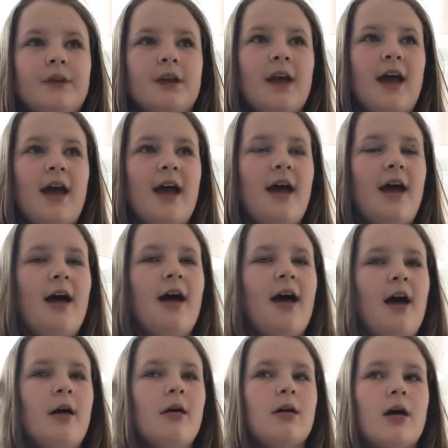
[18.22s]

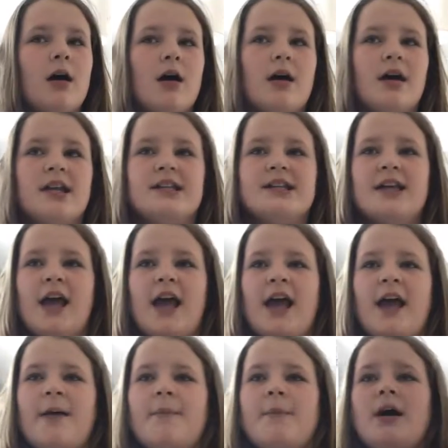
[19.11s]
Yeah, I'm gonna
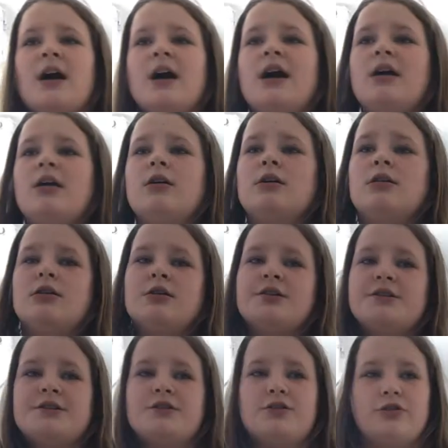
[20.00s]
take my
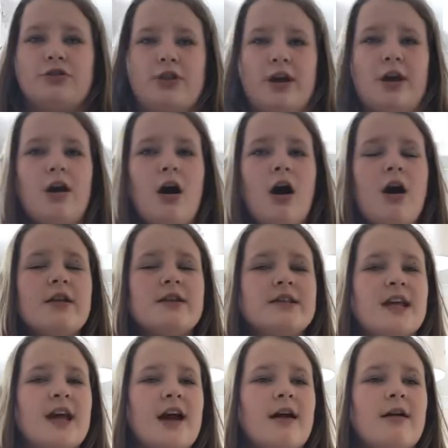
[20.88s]
horse to the
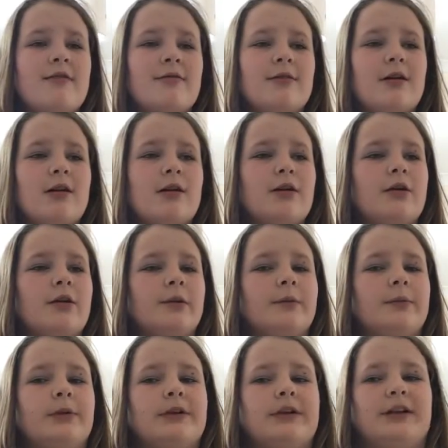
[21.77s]
old town road.
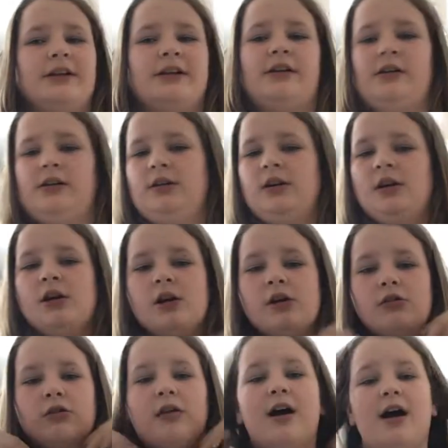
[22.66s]
I'm gonna
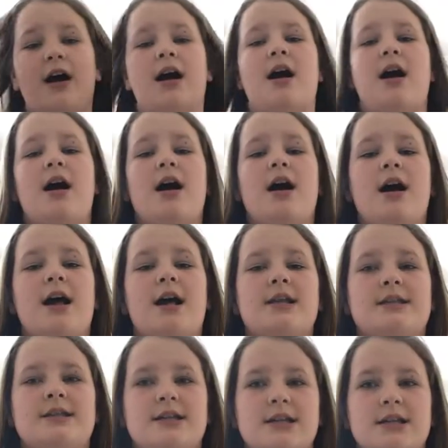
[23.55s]

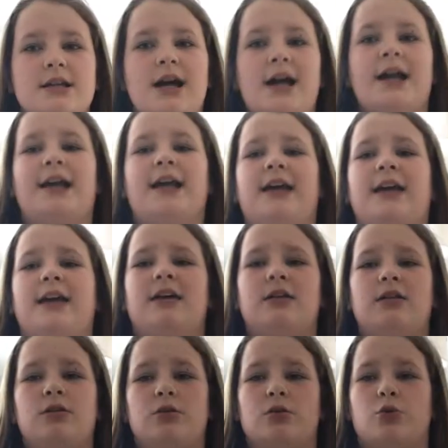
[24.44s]
ride till I
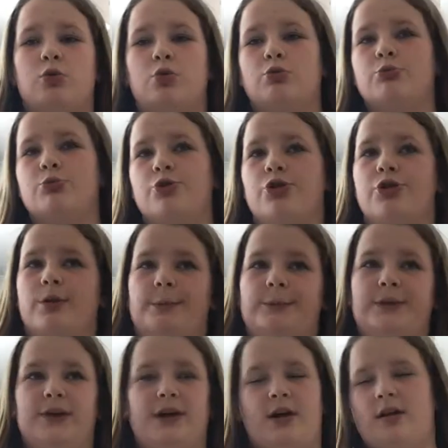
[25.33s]
can't no more.
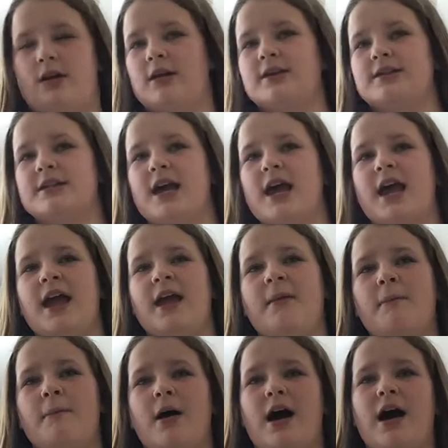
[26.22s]
I'm gonna
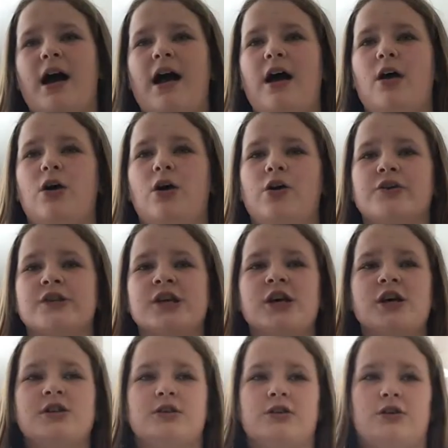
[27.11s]
take my horse
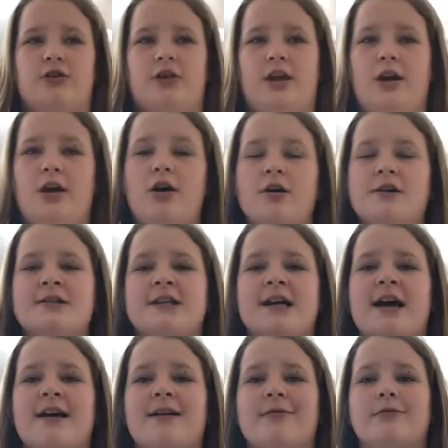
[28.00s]
to the old
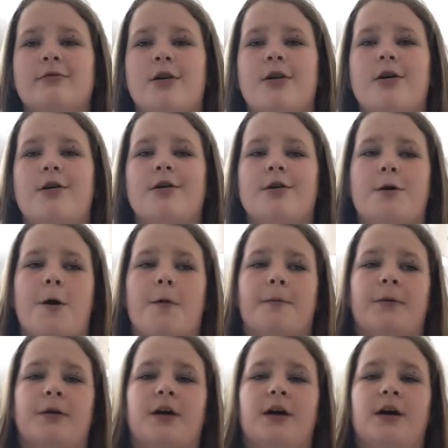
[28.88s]
town road.
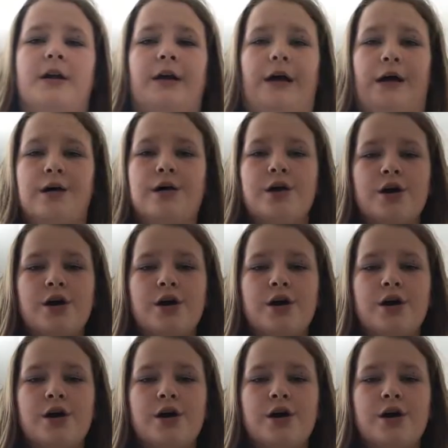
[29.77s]
I'm gonna